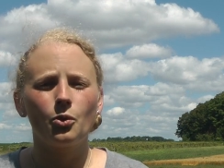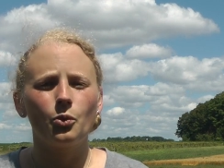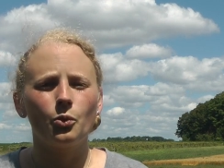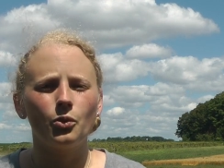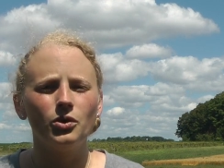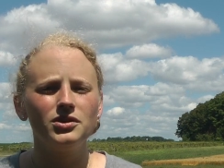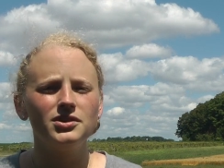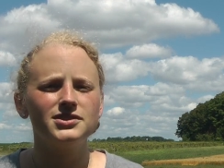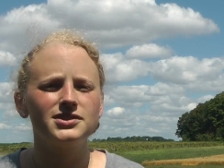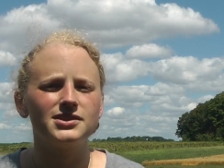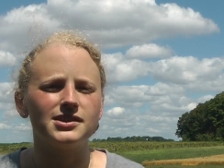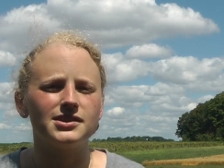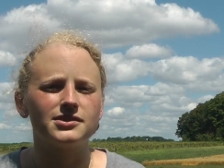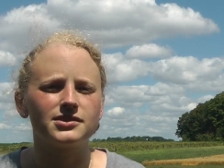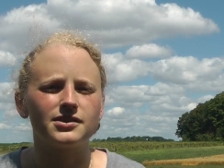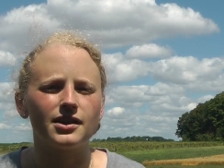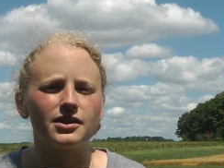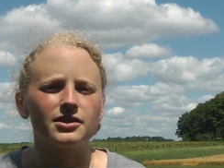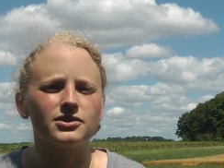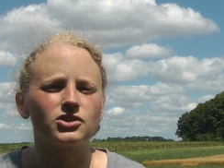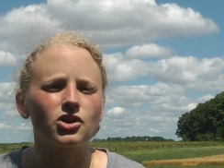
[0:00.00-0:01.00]
One disease
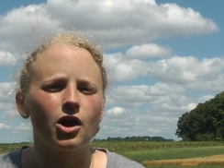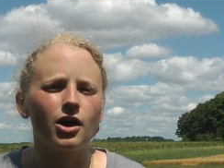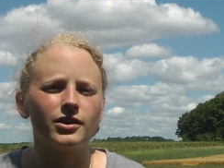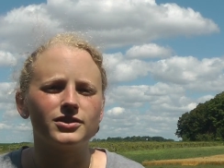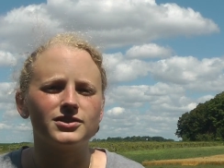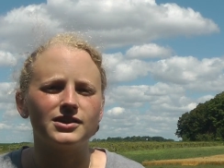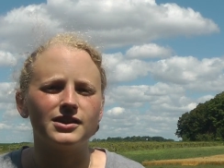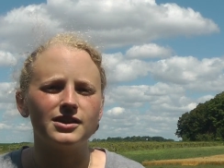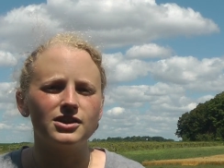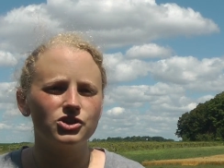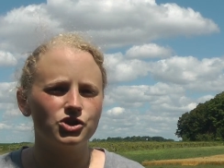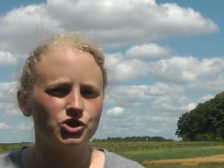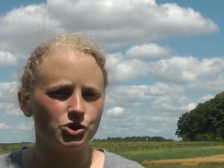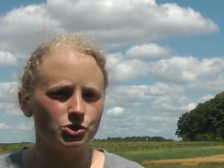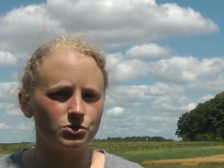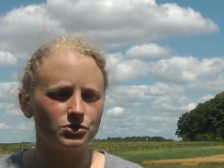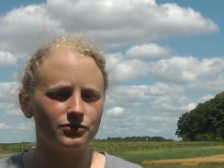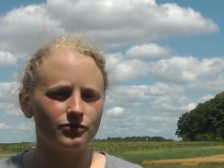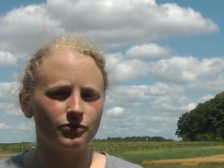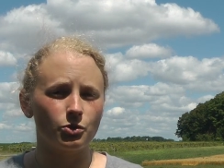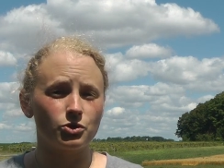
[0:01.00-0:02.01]
that is causing
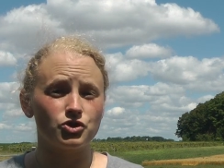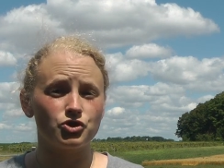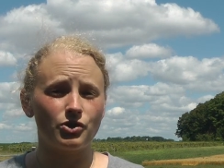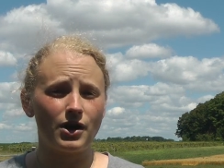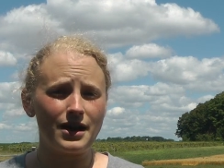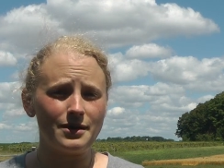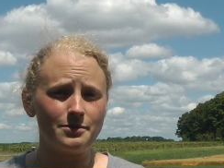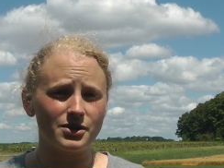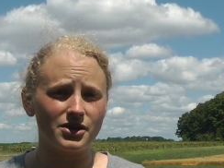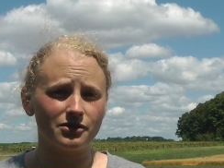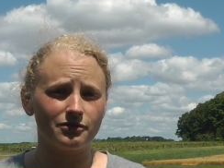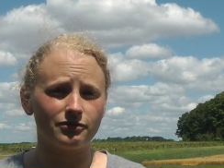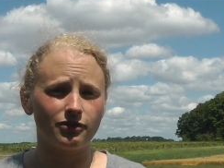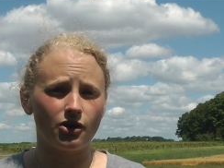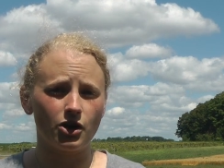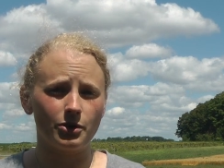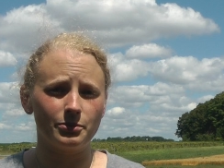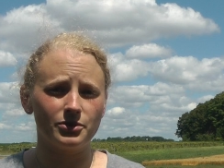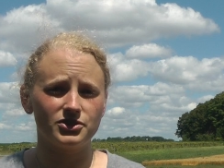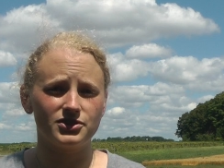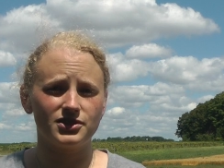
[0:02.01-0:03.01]
issues for dry bean
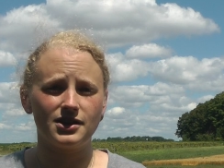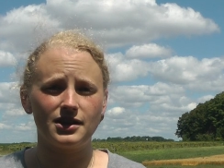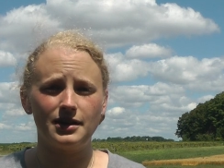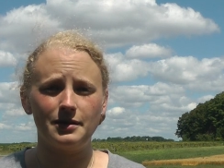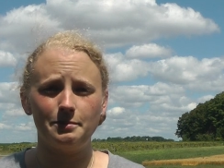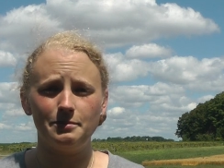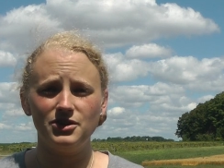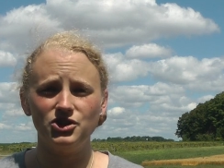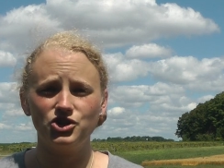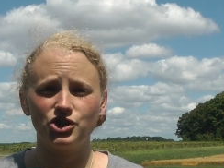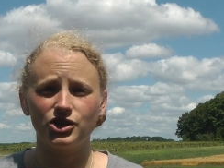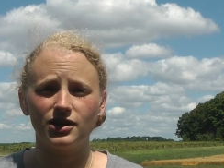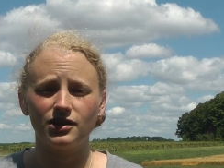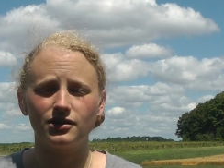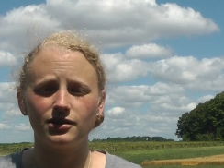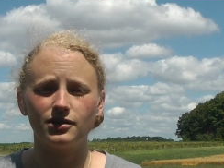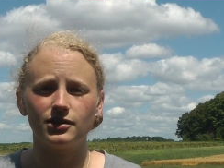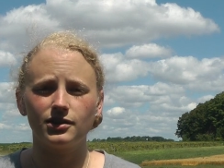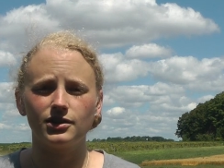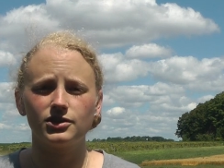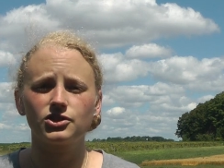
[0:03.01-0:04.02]
farmers in
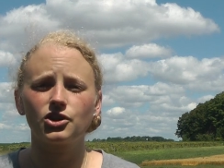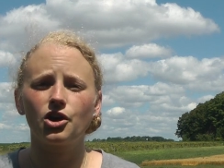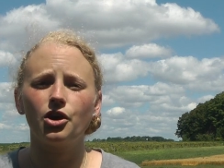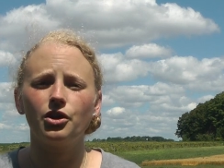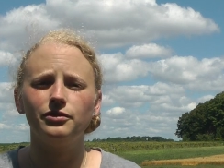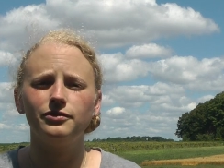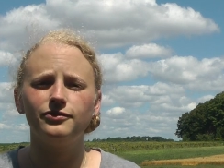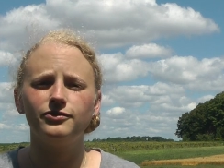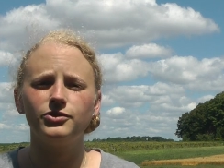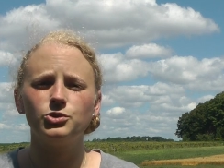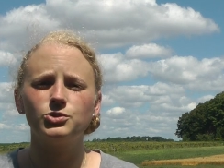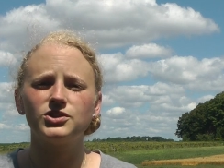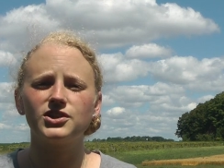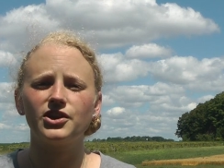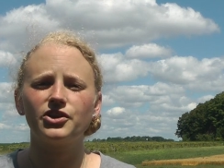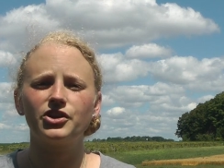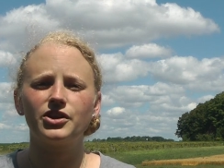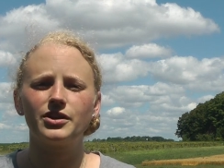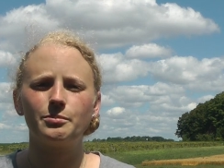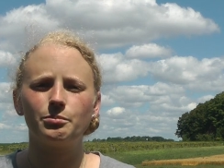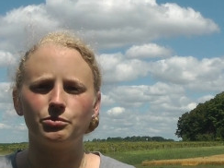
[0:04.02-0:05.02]
Michigan is called
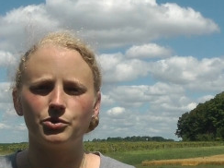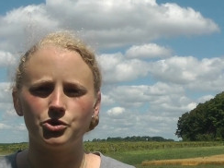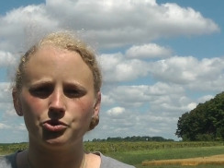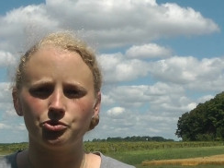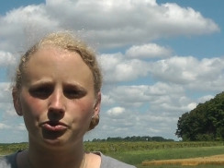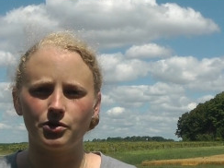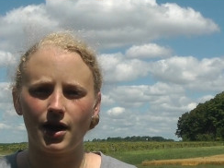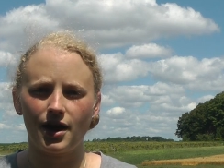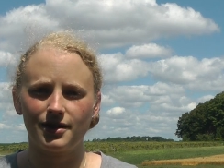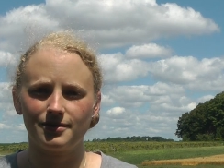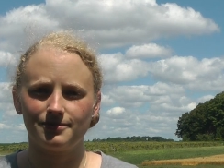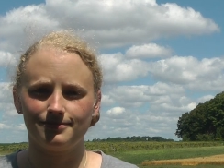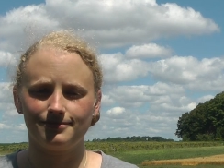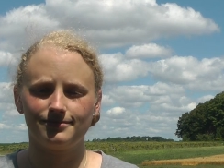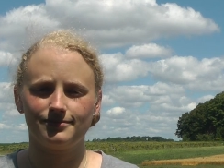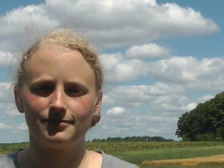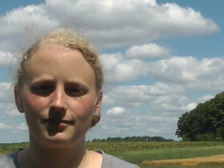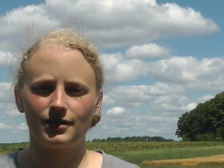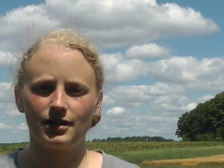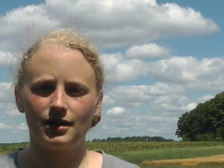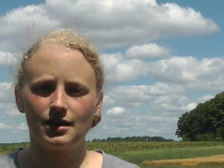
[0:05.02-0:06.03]
Fusarium root rot.
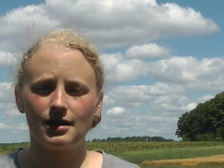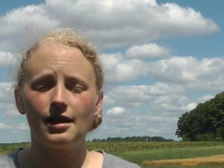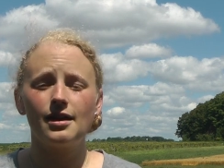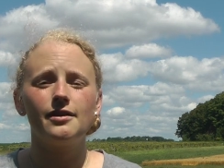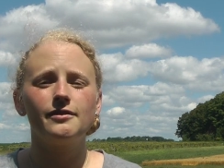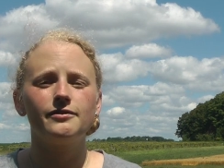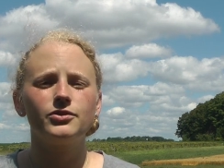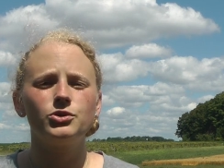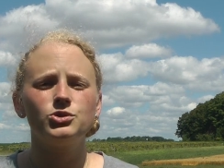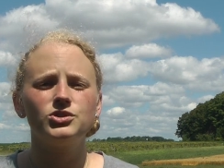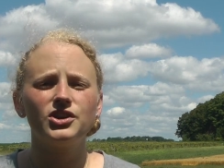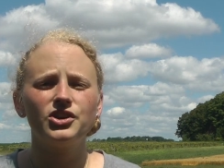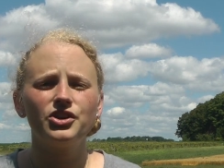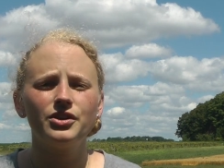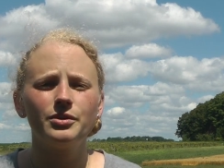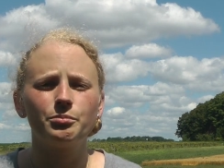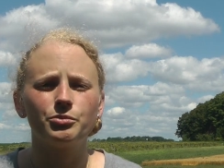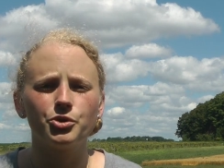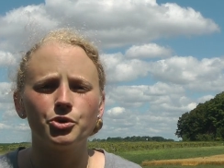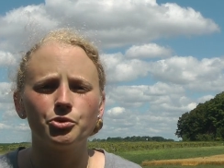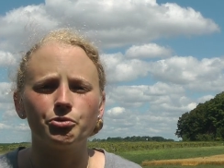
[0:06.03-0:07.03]

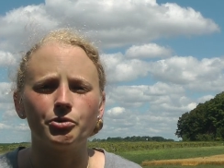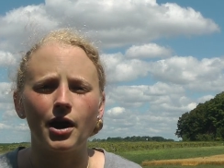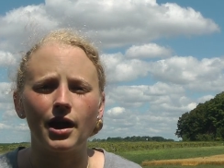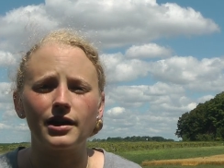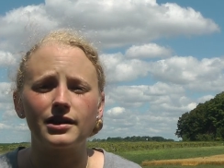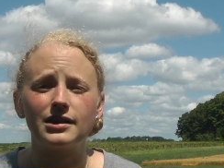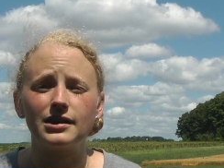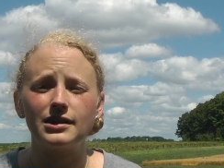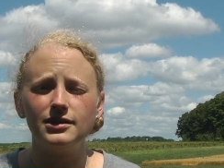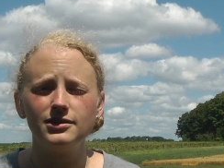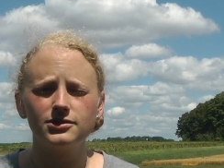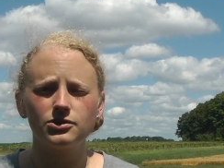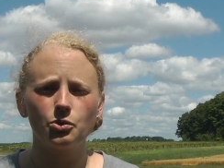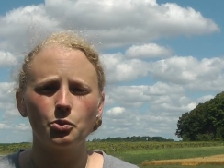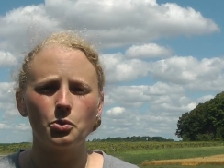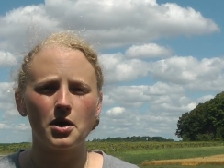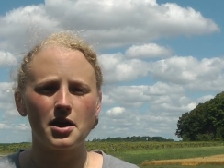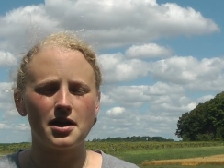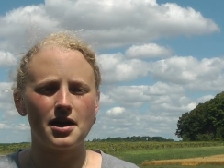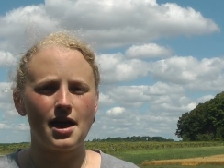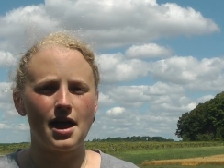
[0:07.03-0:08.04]
Fusarium root rot eats
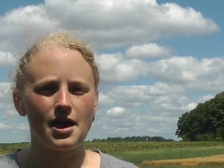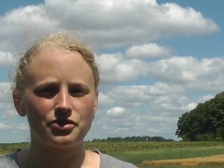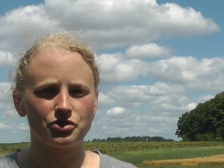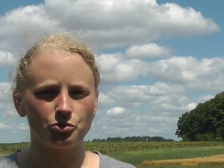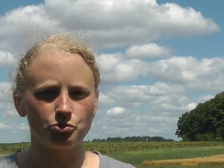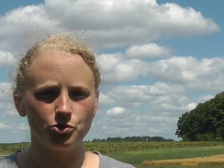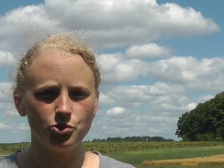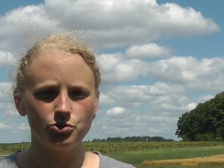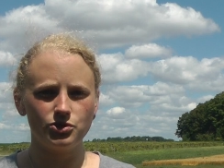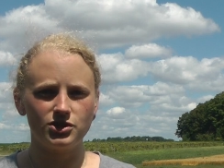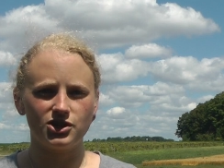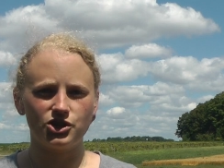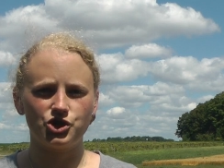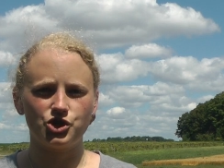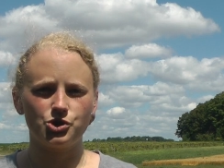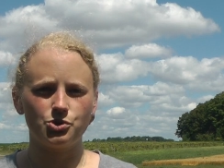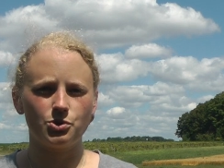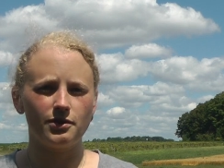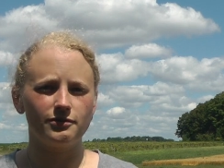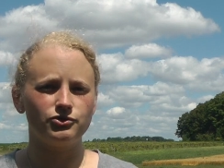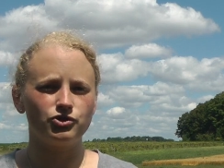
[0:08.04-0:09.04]
away at the root
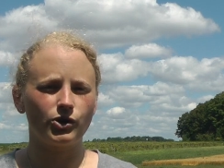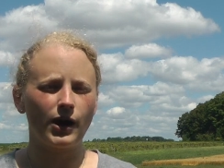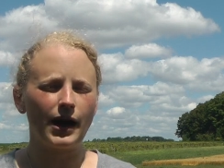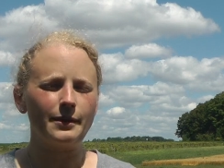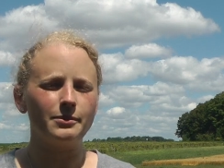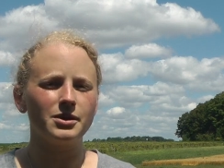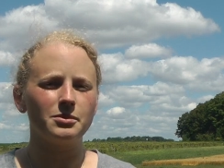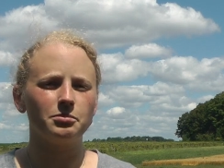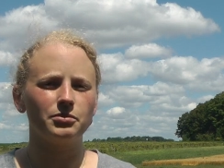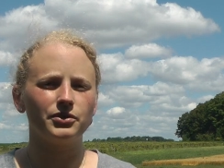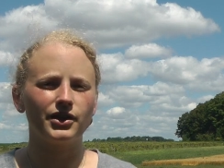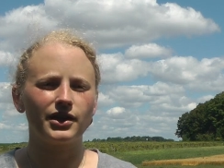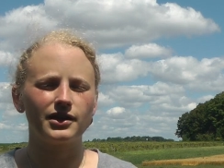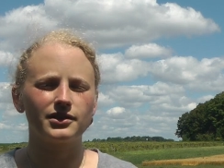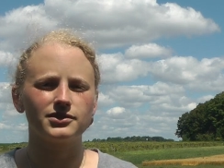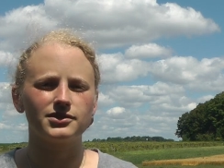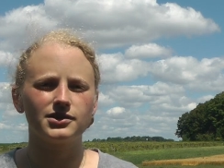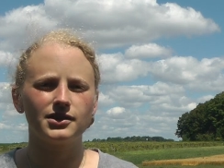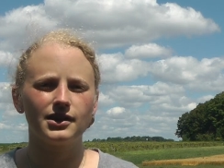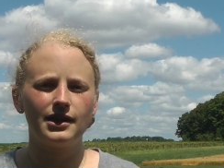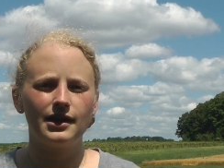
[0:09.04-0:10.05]
tissue of dry bean
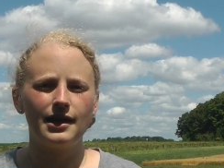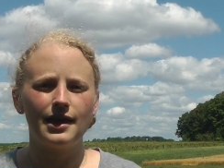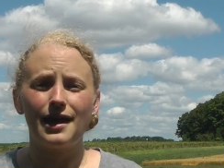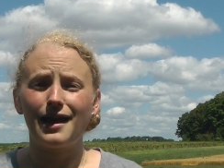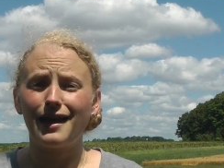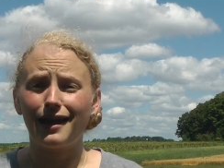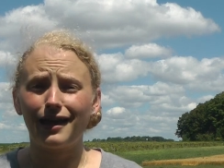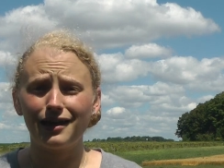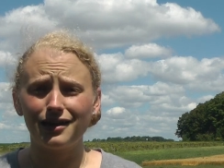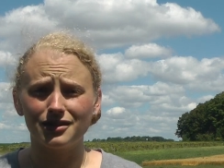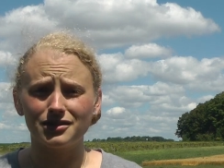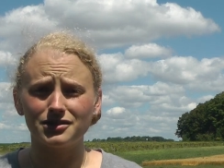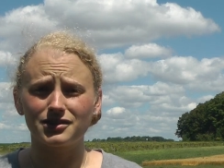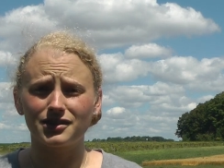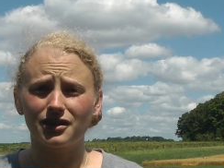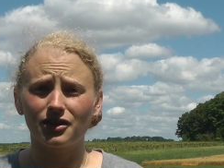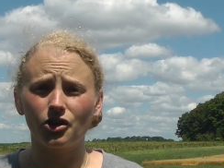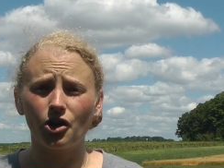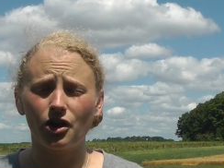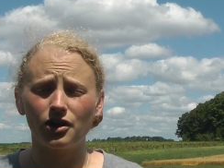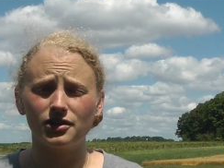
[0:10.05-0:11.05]
plants and
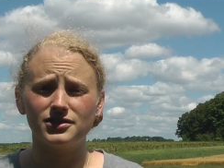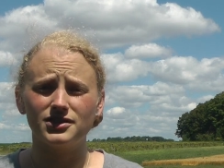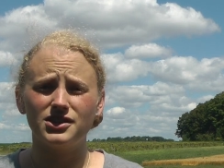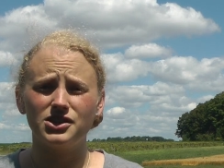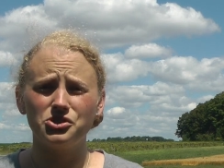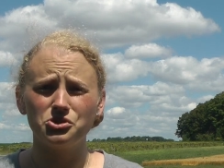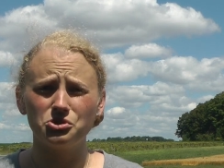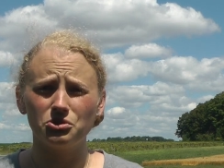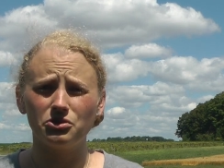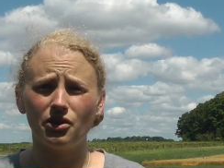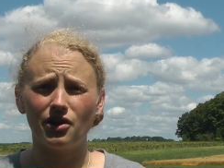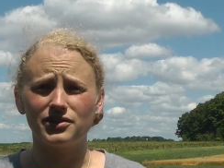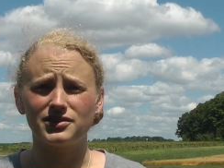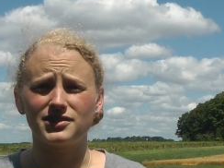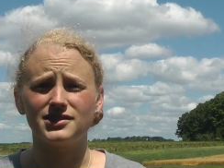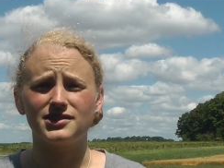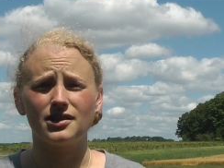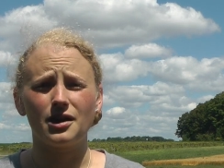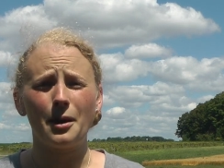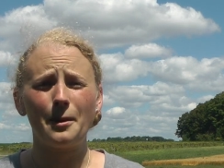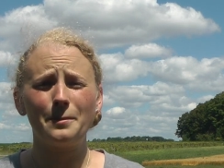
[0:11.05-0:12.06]
can cause yield
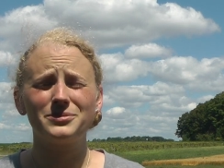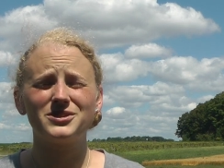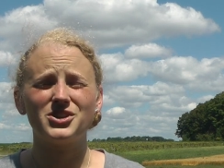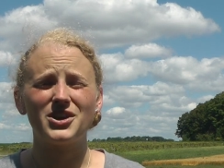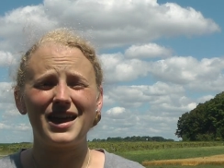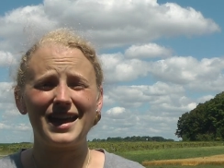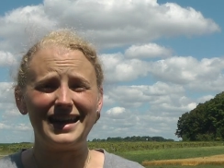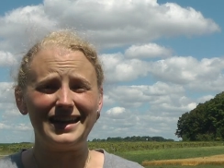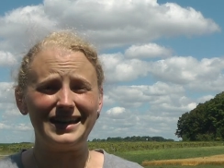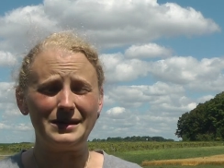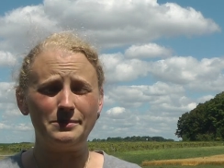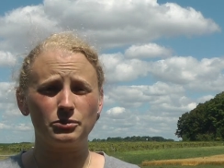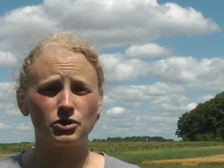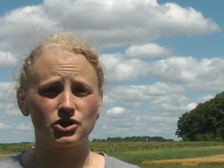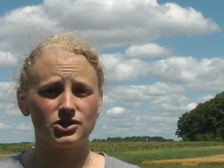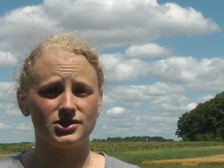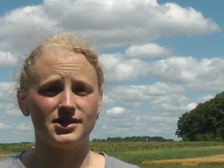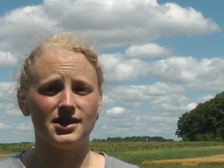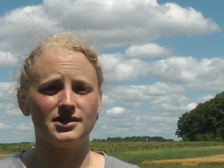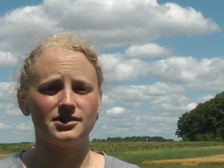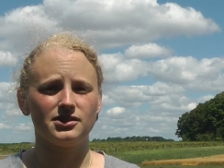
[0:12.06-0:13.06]
losses up to
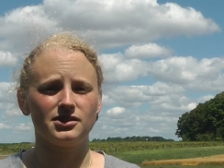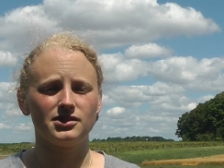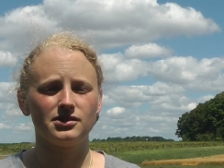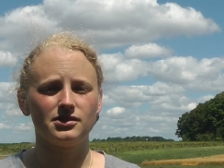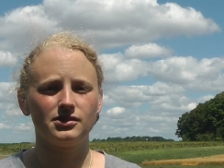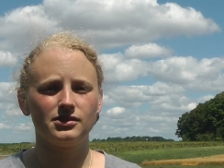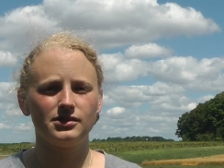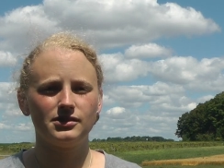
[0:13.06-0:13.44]
80%.